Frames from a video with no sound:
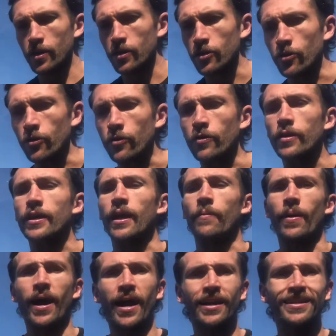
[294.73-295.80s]
you come
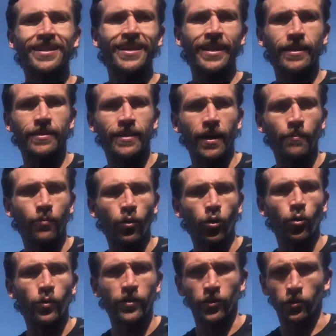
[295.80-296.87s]
underneath that ball
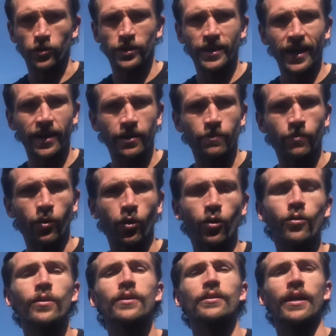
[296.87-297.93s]
with your second ball
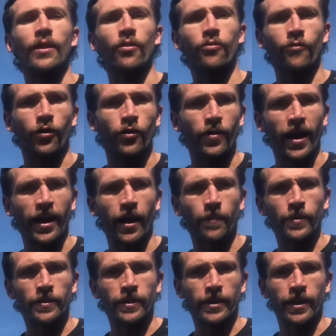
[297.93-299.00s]
and throw that up
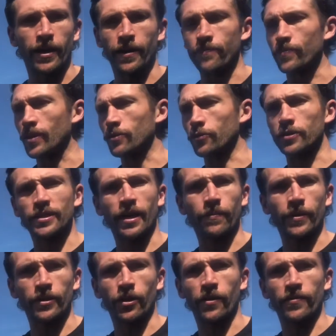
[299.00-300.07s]
in the air. It looks
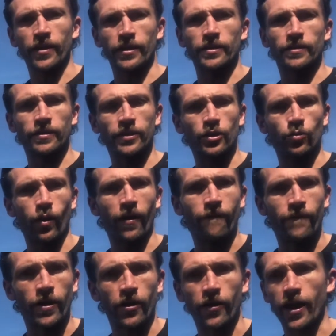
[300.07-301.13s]
something like this. This is one
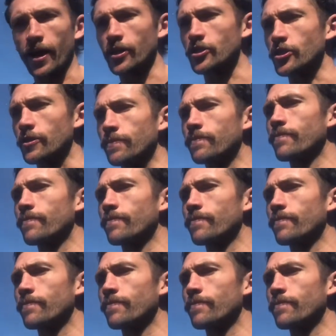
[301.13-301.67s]
variation.